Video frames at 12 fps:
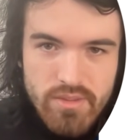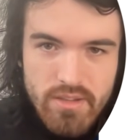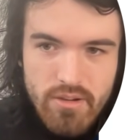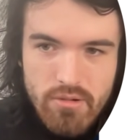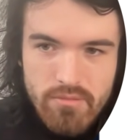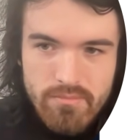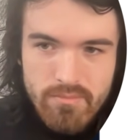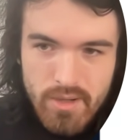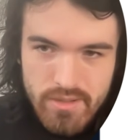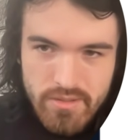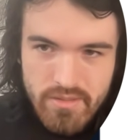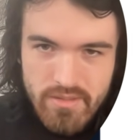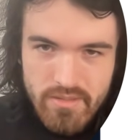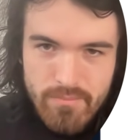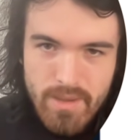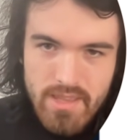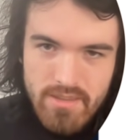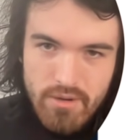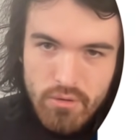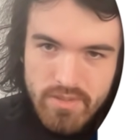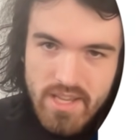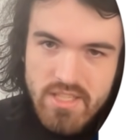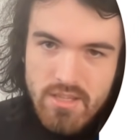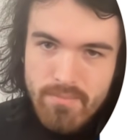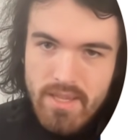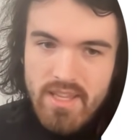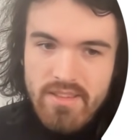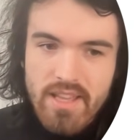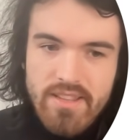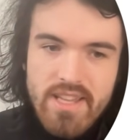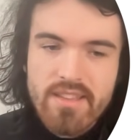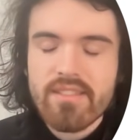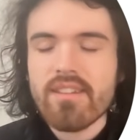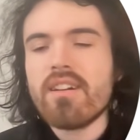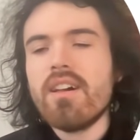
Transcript: their own models and make their own data and making data easy.